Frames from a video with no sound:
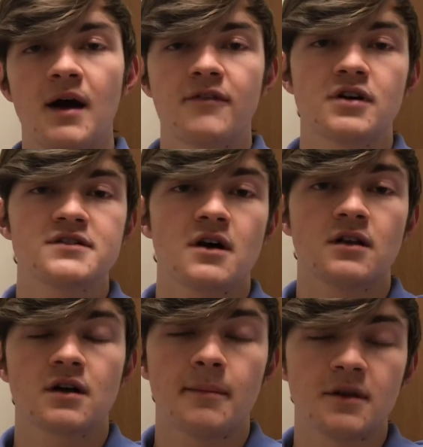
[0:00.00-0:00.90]
After I saw a
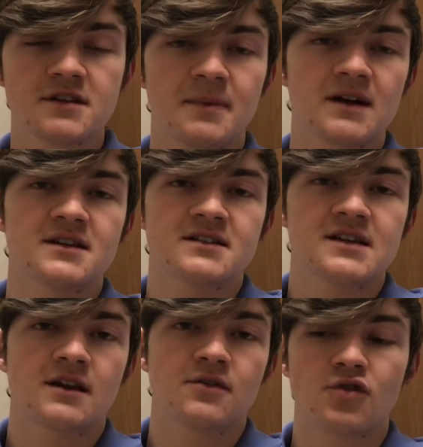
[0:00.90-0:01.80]
couple of specks, I
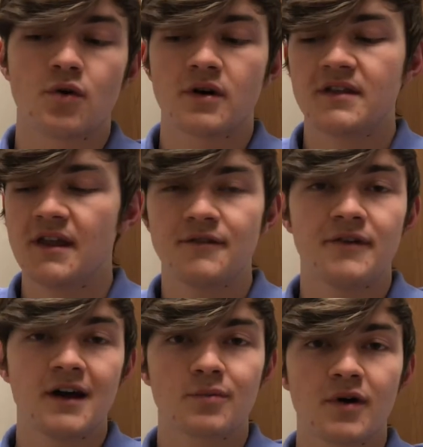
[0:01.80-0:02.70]
decided to record it, and then the
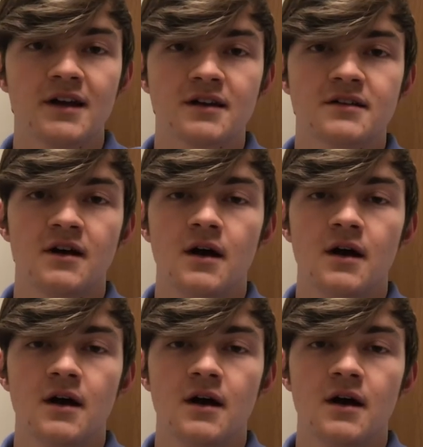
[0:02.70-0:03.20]
final product,